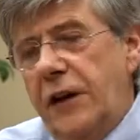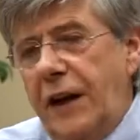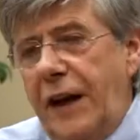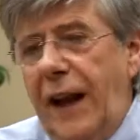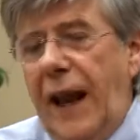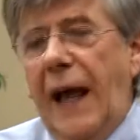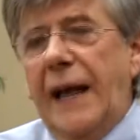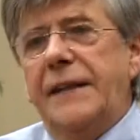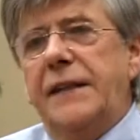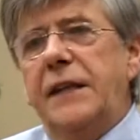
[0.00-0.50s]

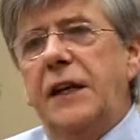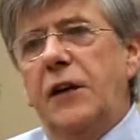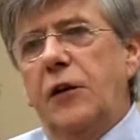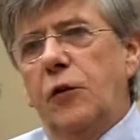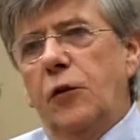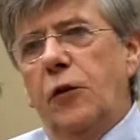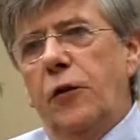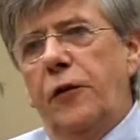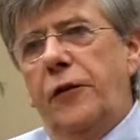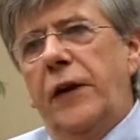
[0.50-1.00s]

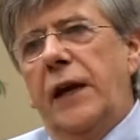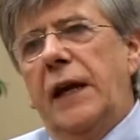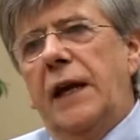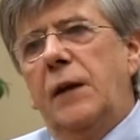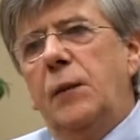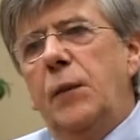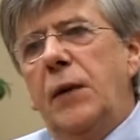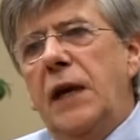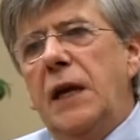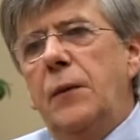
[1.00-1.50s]
classical
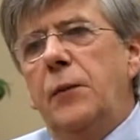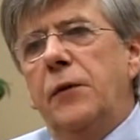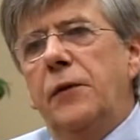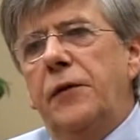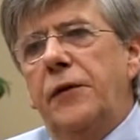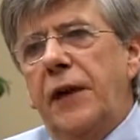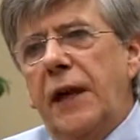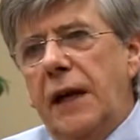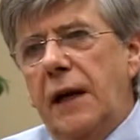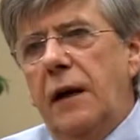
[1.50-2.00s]
thing people
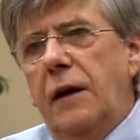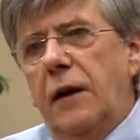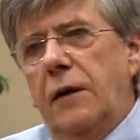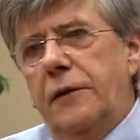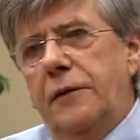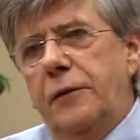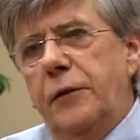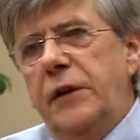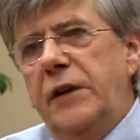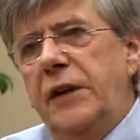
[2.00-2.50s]
think
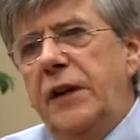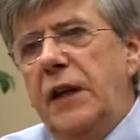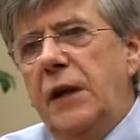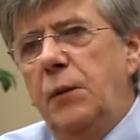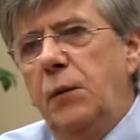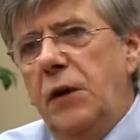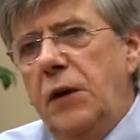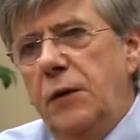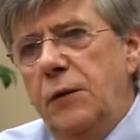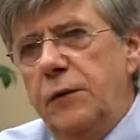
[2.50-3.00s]
of with the
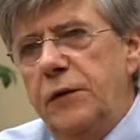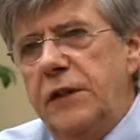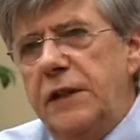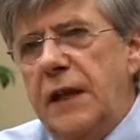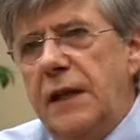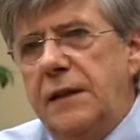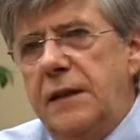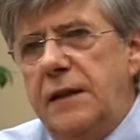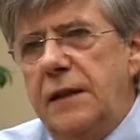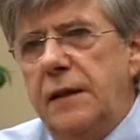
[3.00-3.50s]
immune
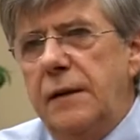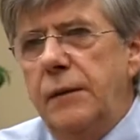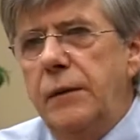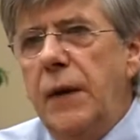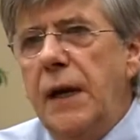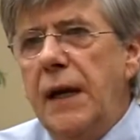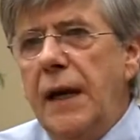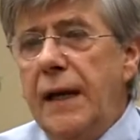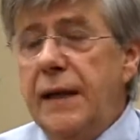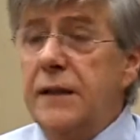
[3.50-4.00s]

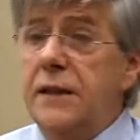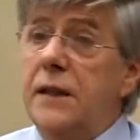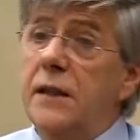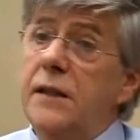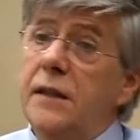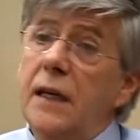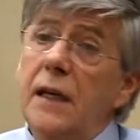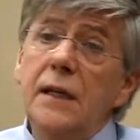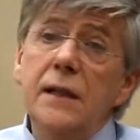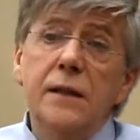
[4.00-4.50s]
system is
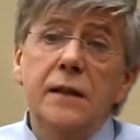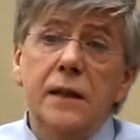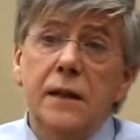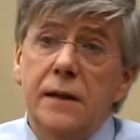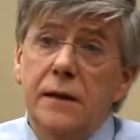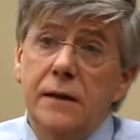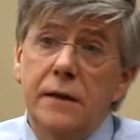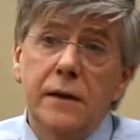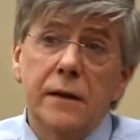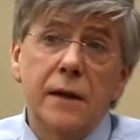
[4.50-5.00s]

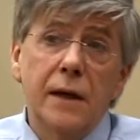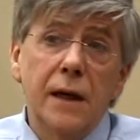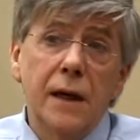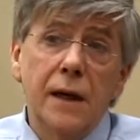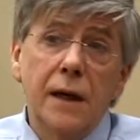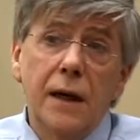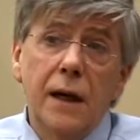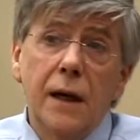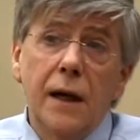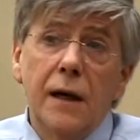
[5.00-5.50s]
diseases.
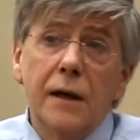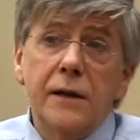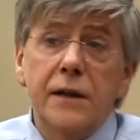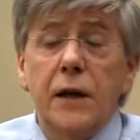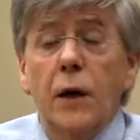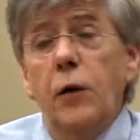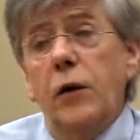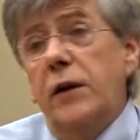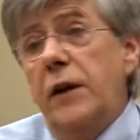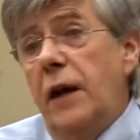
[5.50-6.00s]
Mm-hmm.
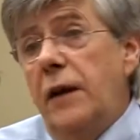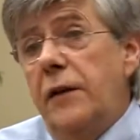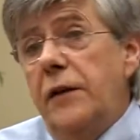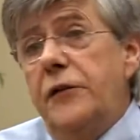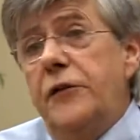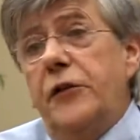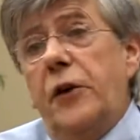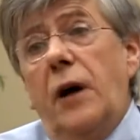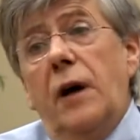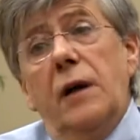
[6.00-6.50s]
So, another
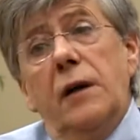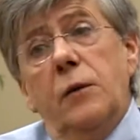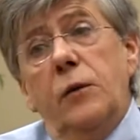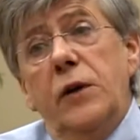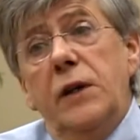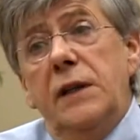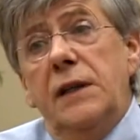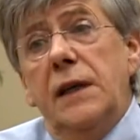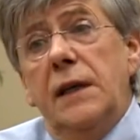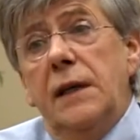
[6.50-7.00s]
trial
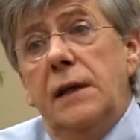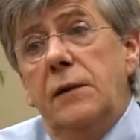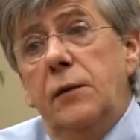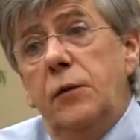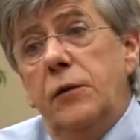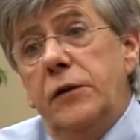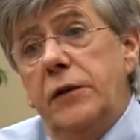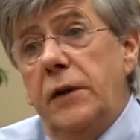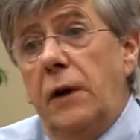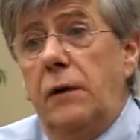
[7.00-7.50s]
we did
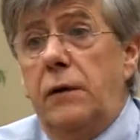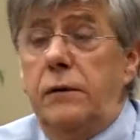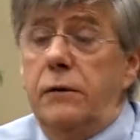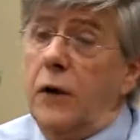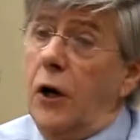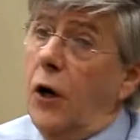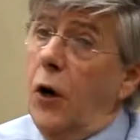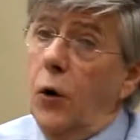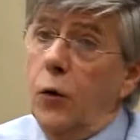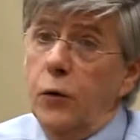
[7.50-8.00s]
was
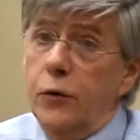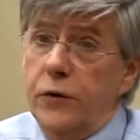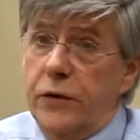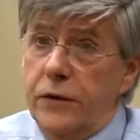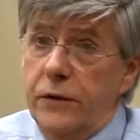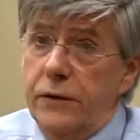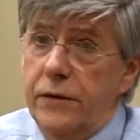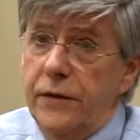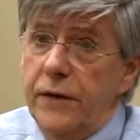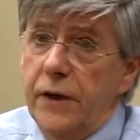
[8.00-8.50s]
on colds
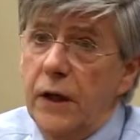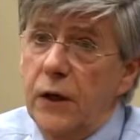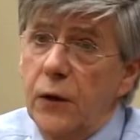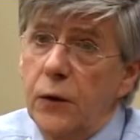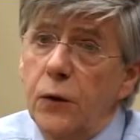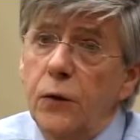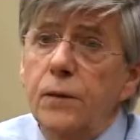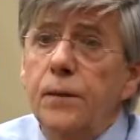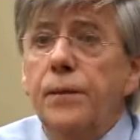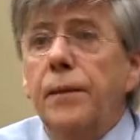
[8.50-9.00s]
and
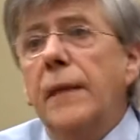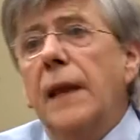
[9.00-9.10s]
flu